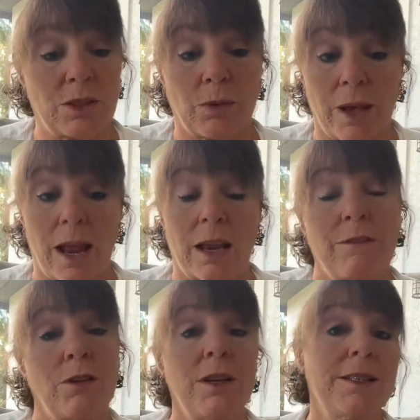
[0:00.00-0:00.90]
So again,
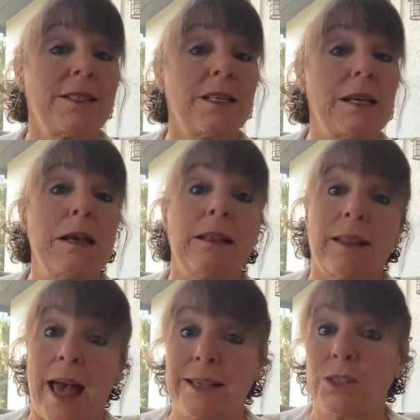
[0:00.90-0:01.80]
if you didn't see
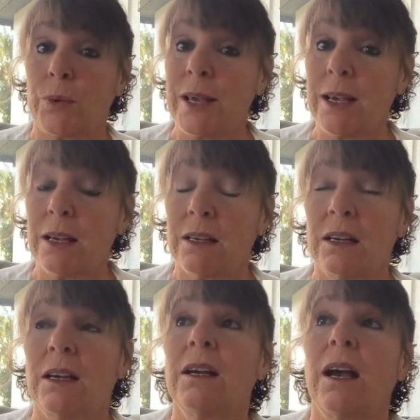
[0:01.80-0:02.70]
last week
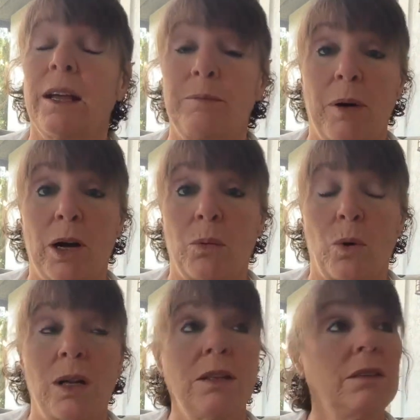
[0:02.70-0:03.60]
and part
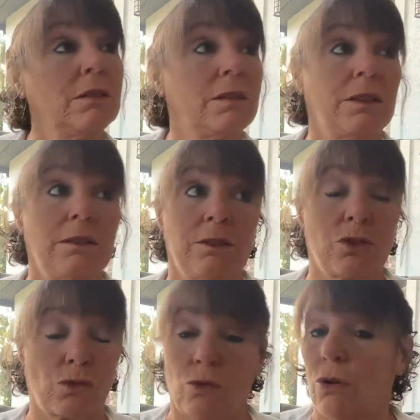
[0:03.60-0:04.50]
1,
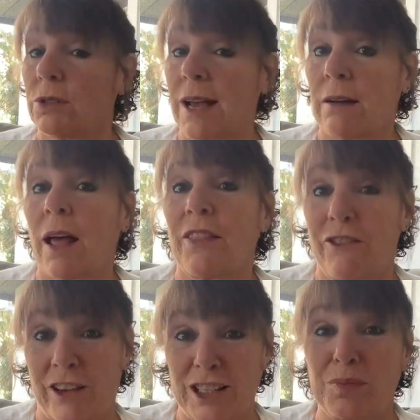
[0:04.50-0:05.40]
scroll down on the
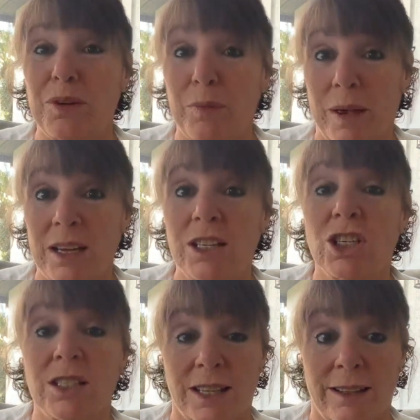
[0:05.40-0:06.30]
Facebook page,
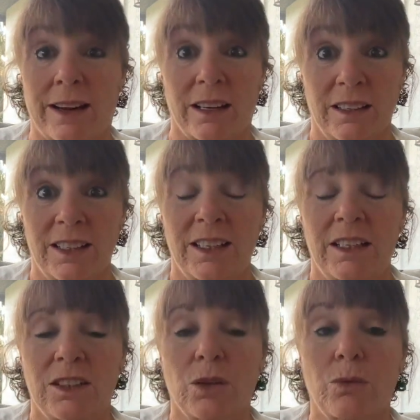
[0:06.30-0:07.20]
it's in there.
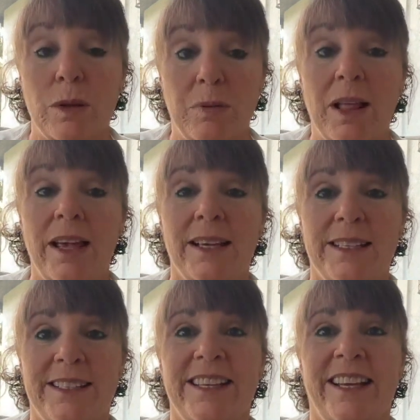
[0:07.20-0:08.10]
The replay
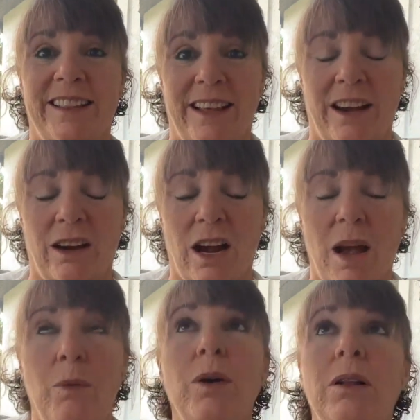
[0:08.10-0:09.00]
is in there.
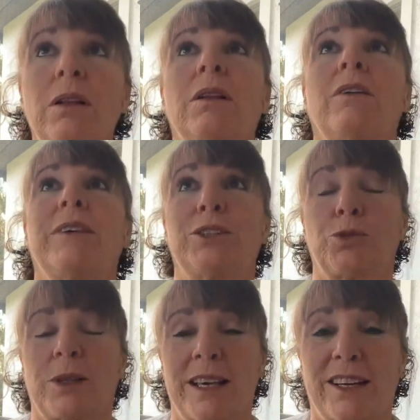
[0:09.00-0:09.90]
I will
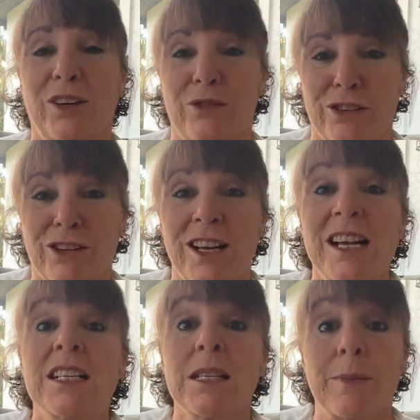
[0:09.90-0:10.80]
eventually get it over
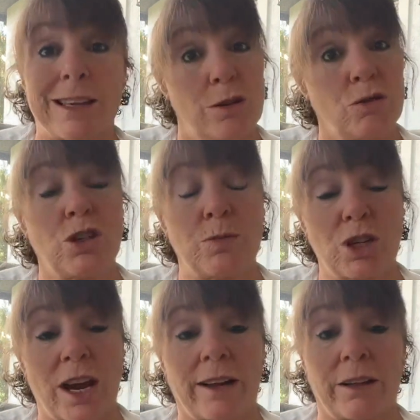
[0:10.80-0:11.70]
to my YouTube
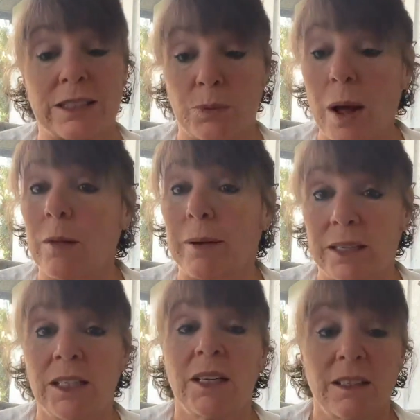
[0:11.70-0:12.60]
channel as well,
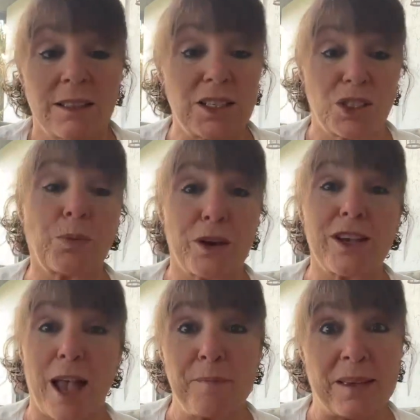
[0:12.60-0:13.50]
but this is where you
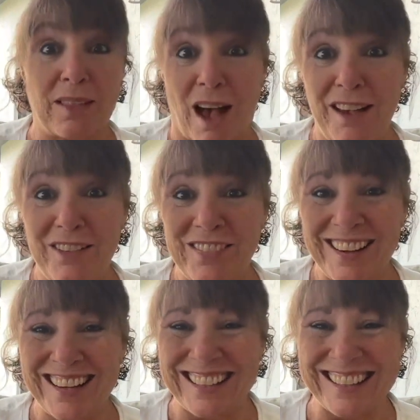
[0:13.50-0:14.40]
get me live
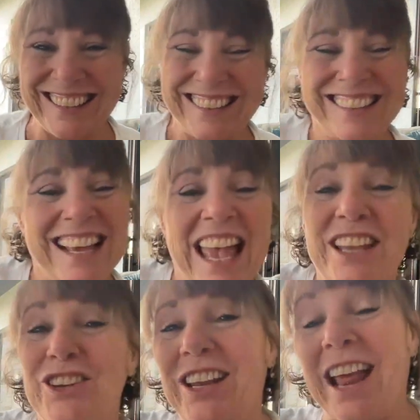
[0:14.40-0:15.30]

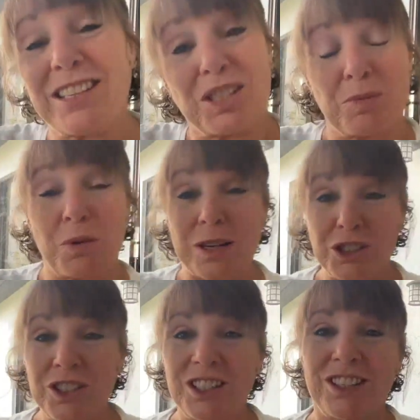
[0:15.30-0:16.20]
and you can ask some
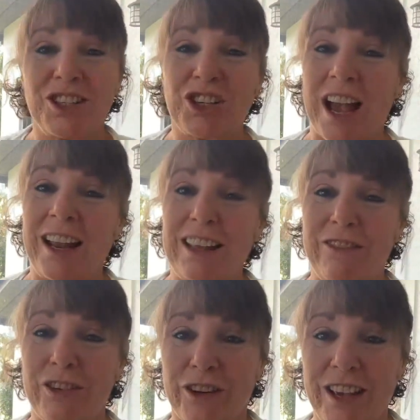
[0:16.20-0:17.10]
questions in the chat
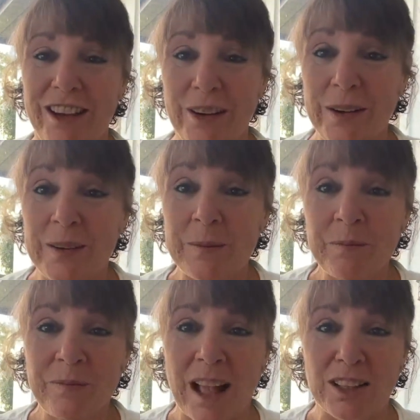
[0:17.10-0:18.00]
if you're here.
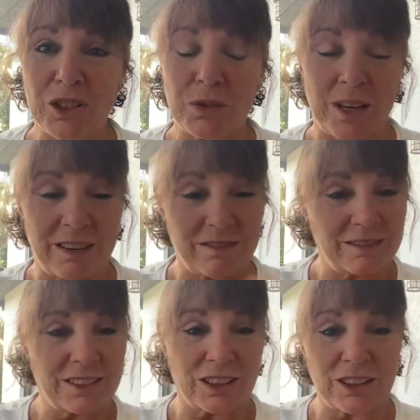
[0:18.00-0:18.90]
I'll tune in
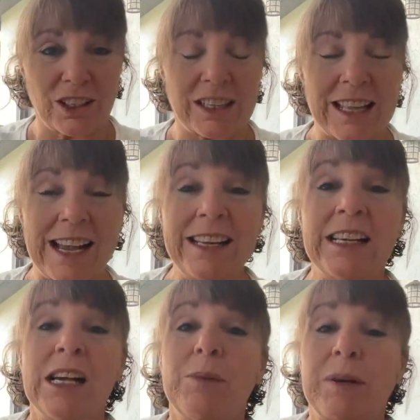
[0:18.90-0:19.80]
to look at that,
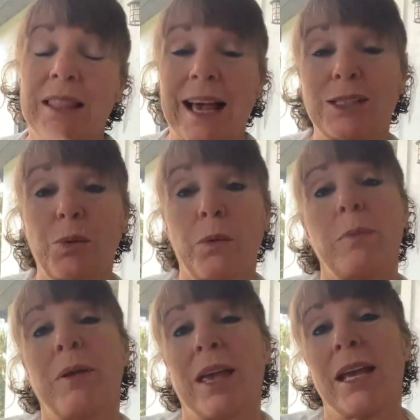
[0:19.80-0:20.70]
but that's what
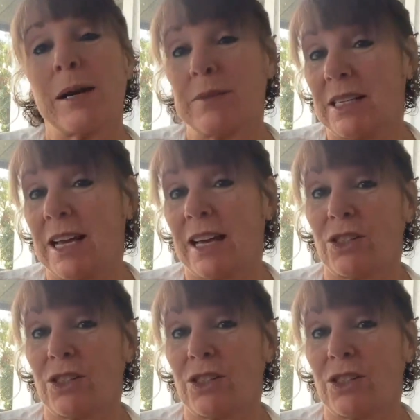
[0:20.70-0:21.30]
we're picking up today.